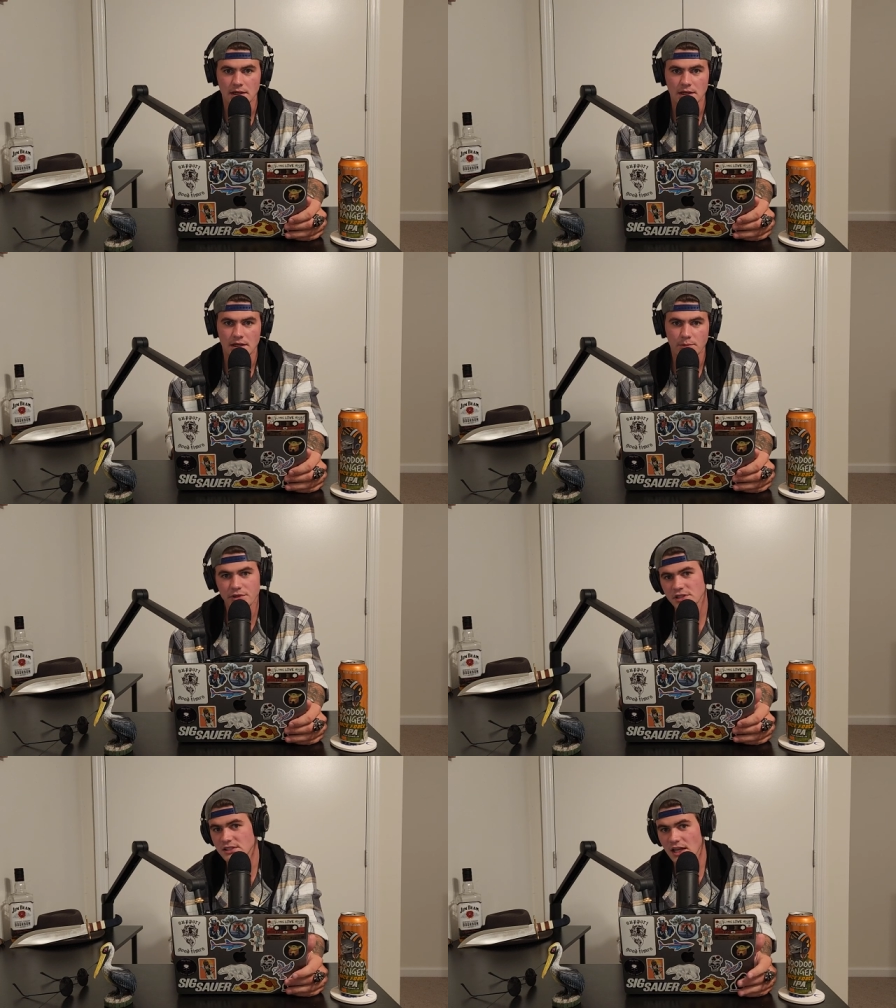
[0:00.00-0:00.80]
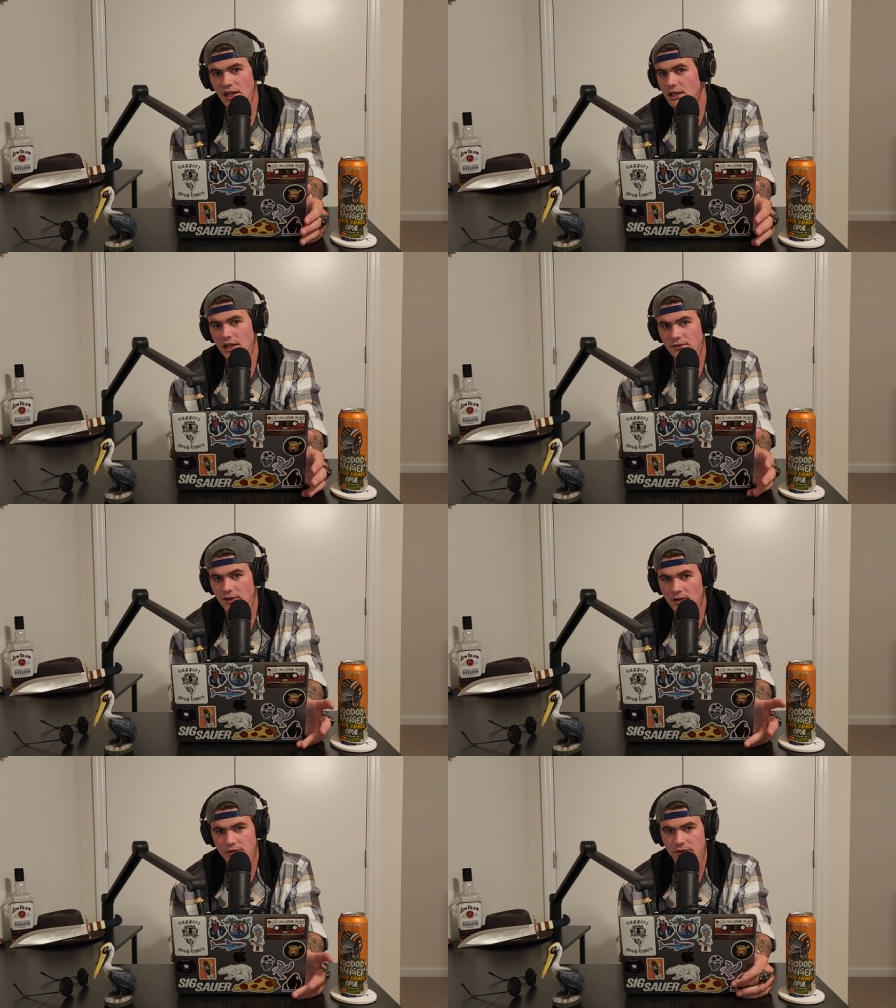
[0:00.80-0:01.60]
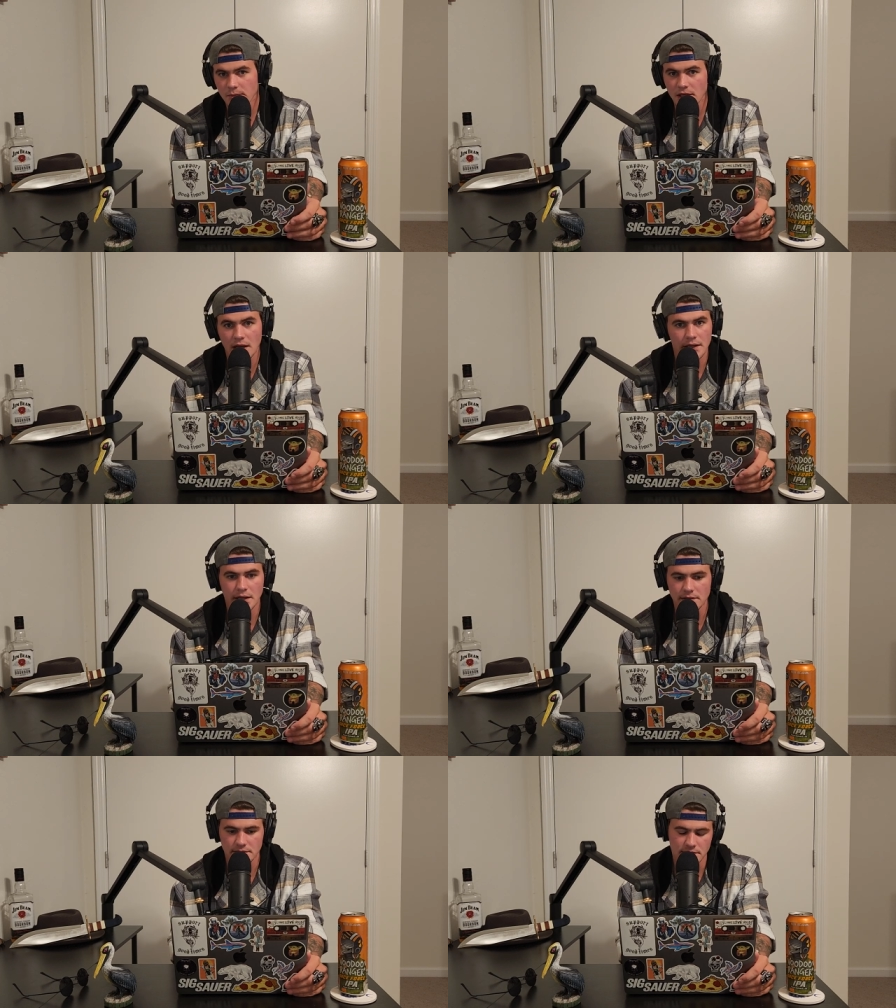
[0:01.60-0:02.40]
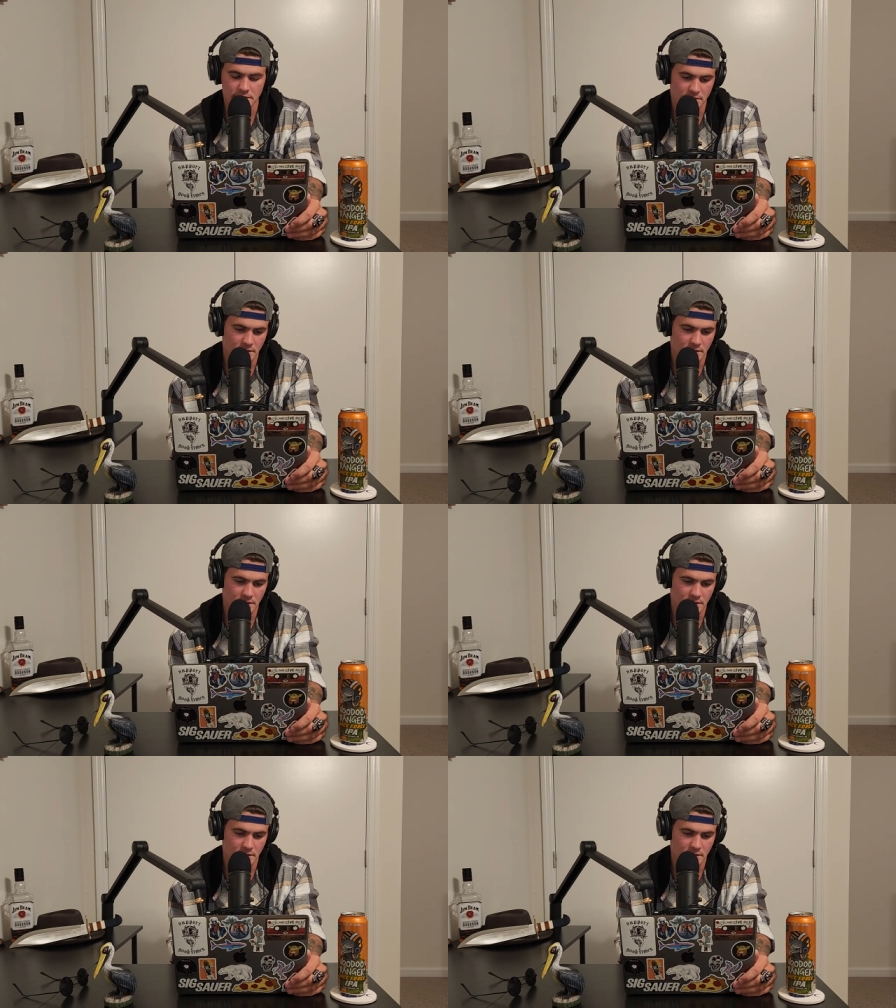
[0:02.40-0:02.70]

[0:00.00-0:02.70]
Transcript: But she's getting like views from me, I guess. That's cool, right?